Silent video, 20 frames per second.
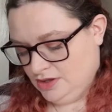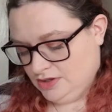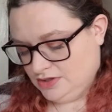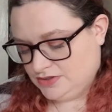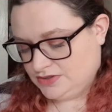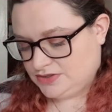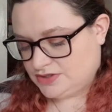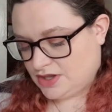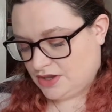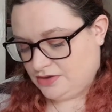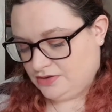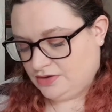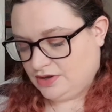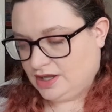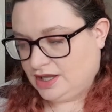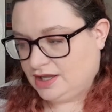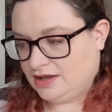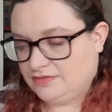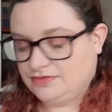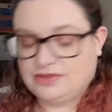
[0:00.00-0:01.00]
So I
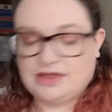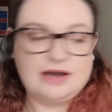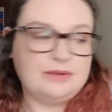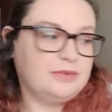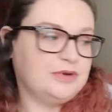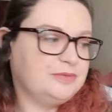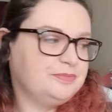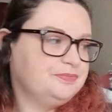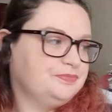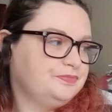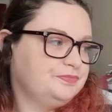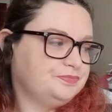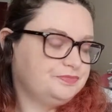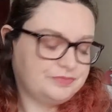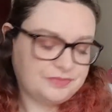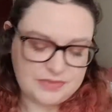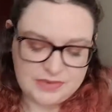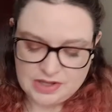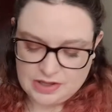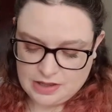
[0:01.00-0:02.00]
have that one,
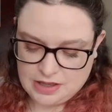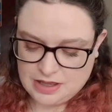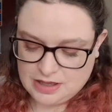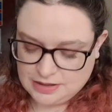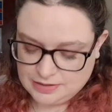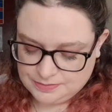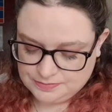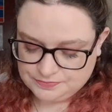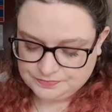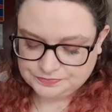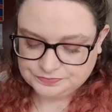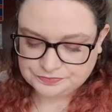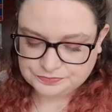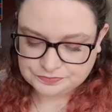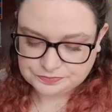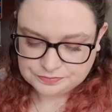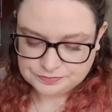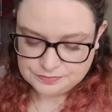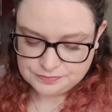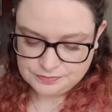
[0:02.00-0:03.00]
and
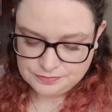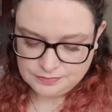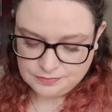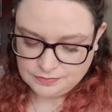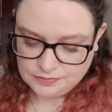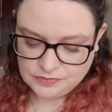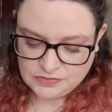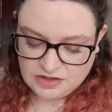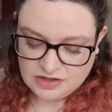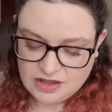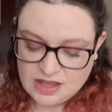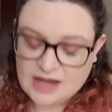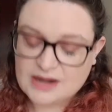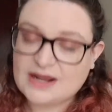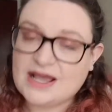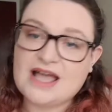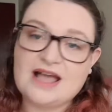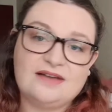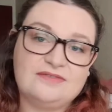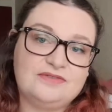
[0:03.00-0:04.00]
I
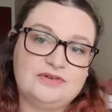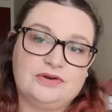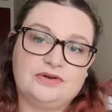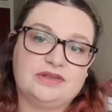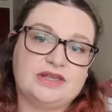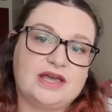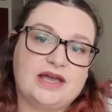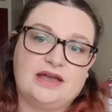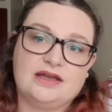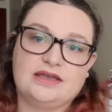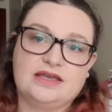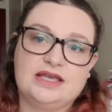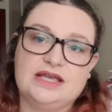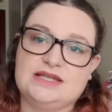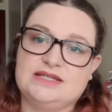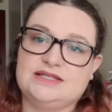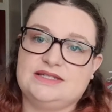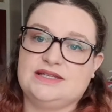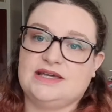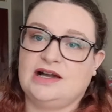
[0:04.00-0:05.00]
have not yet
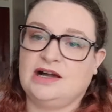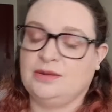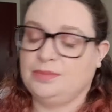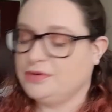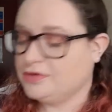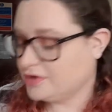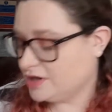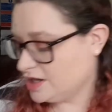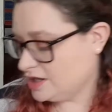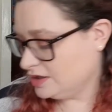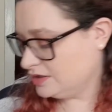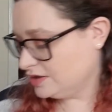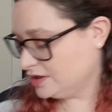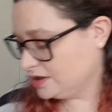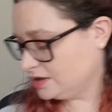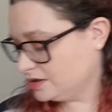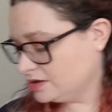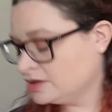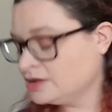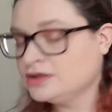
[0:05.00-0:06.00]
kitted it up or
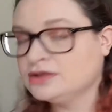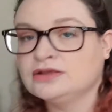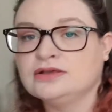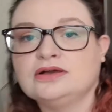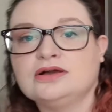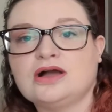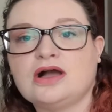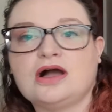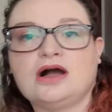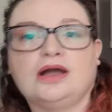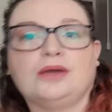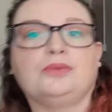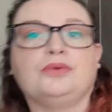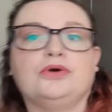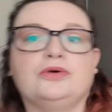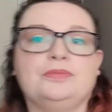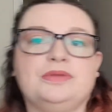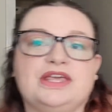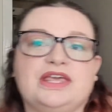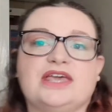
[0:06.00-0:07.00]
anything. I
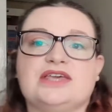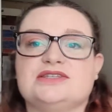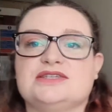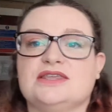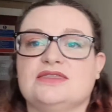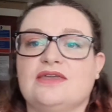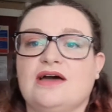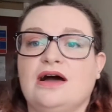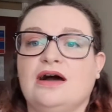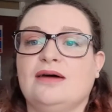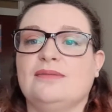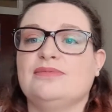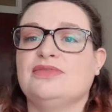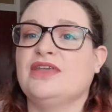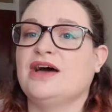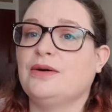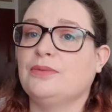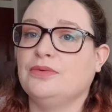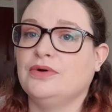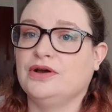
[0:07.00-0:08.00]
will be kitting that up.
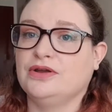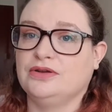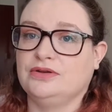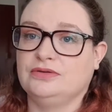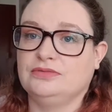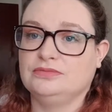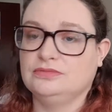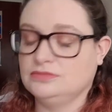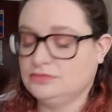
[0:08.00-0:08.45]
That one